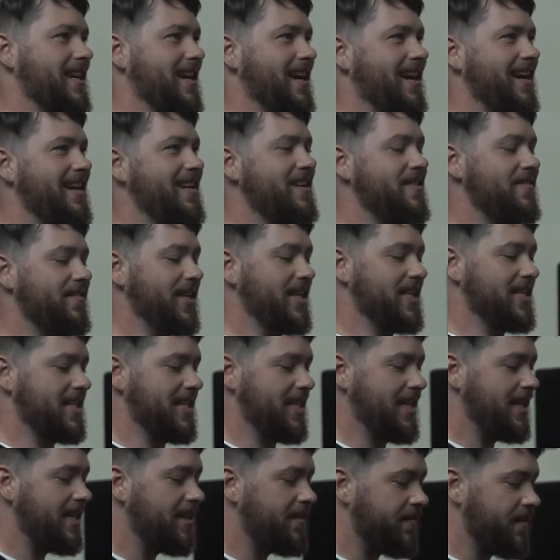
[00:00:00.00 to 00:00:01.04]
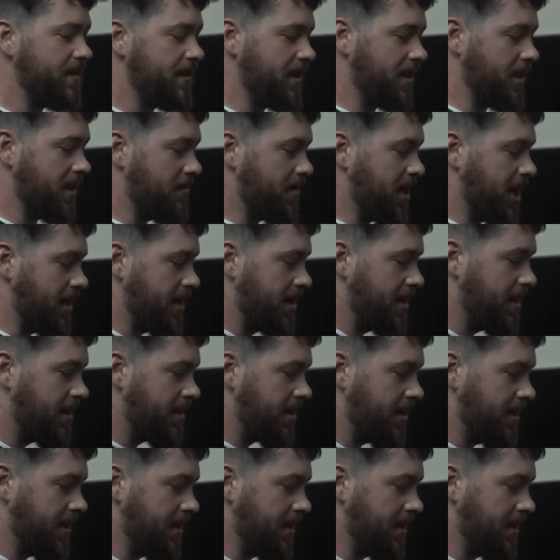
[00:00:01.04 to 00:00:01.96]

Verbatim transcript: kind of easy if you think about it.